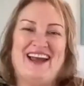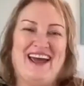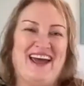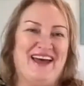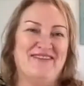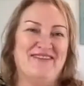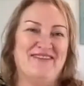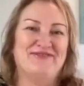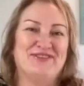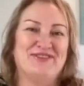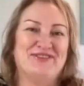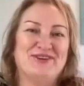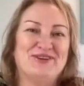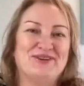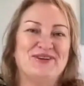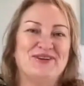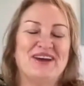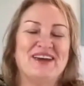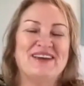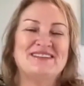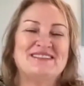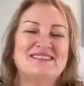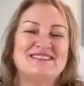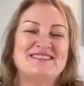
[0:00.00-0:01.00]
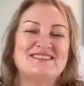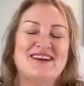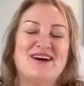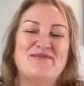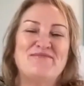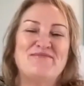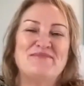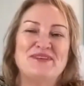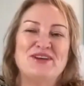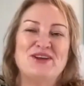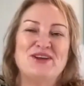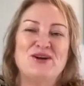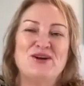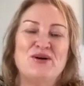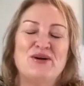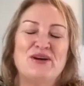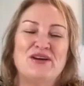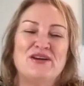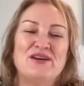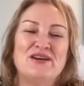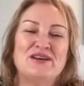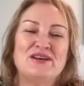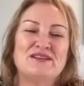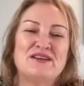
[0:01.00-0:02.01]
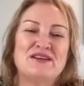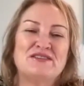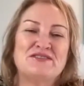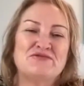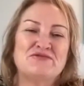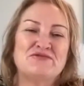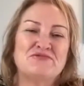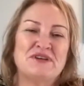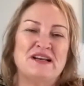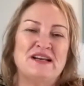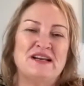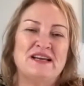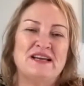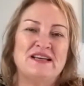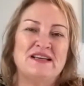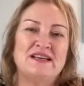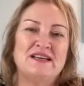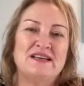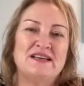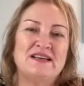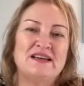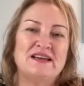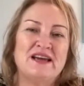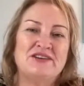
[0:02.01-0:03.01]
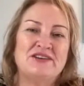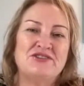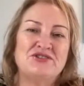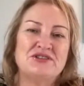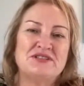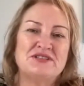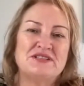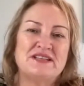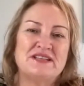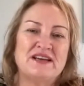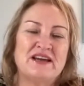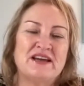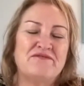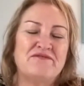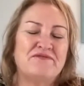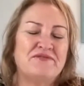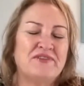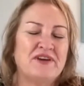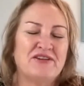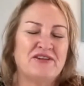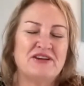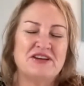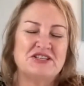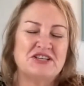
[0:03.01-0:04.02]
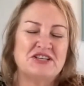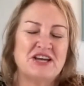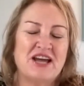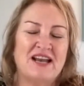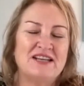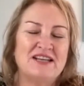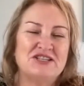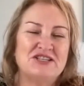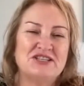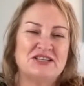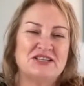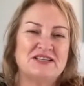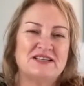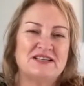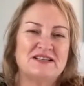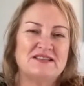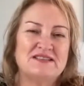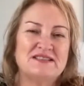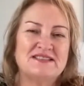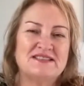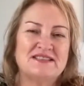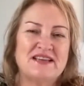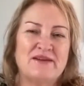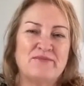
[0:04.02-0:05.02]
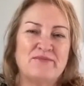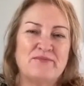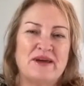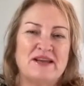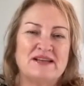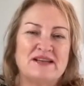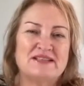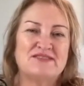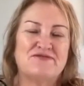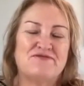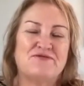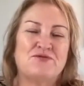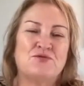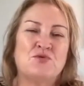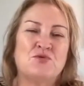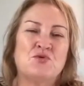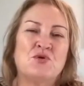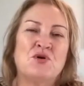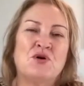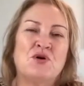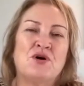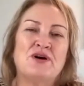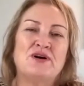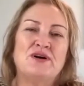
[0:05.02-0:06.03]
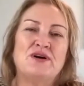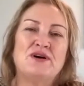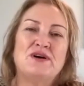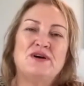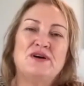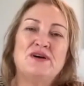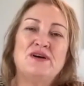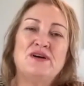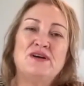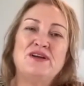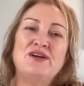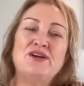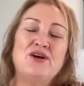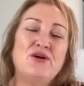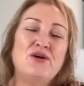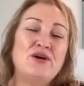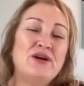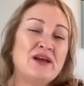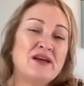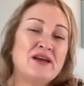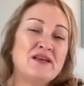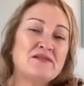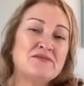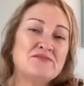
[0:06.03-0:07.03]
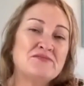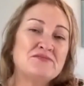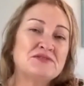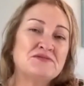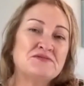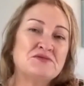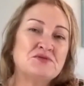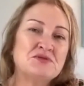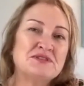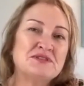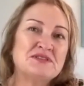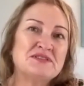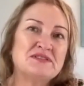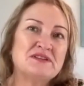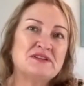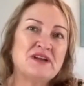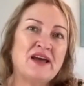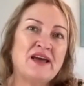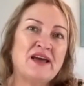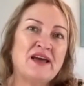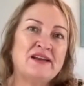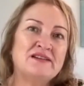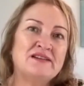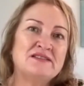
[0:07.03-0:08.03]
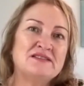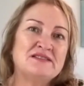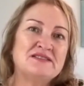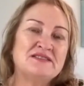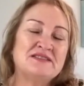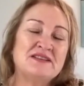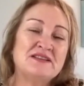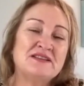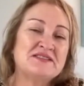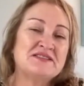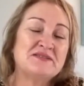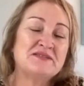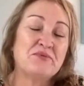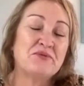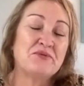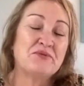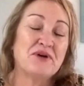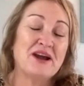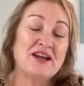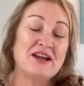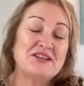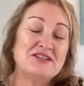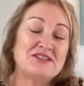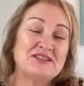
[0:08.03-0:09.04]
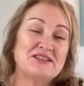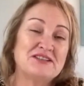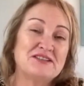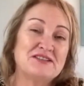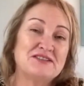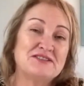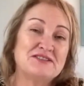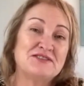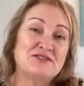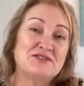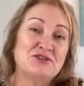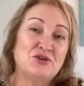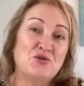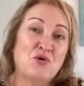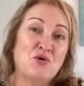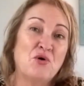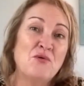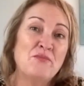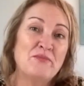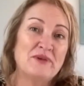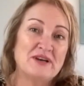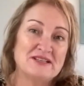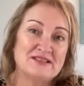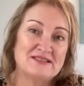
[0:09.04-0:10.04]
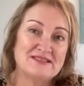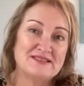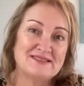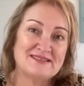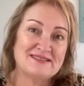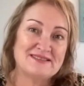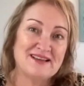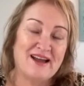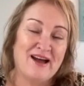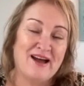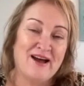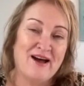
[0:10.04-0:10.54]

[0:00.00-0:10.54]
to have you. It's it's a really interesting and very challenging segment for, divorce and separation, and is an enormous